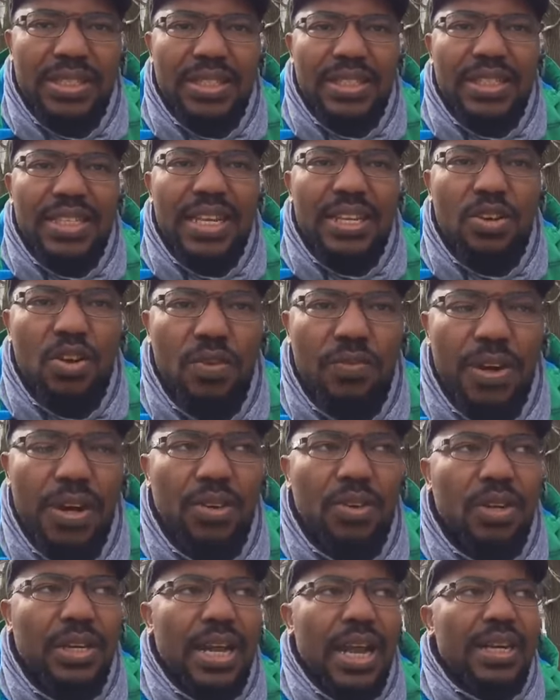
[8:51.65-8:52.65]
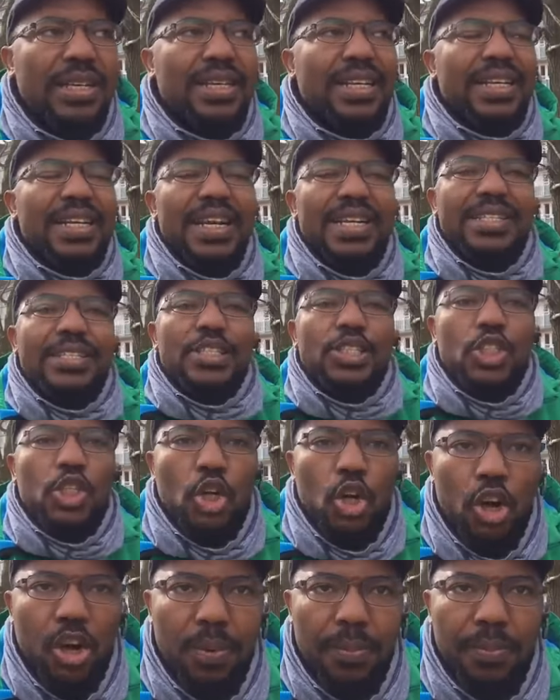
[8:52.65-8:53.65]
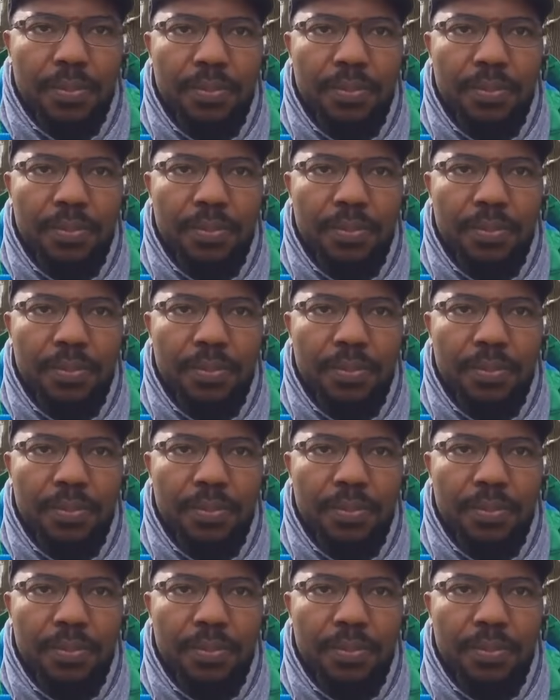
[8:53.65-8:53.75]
the governor can create job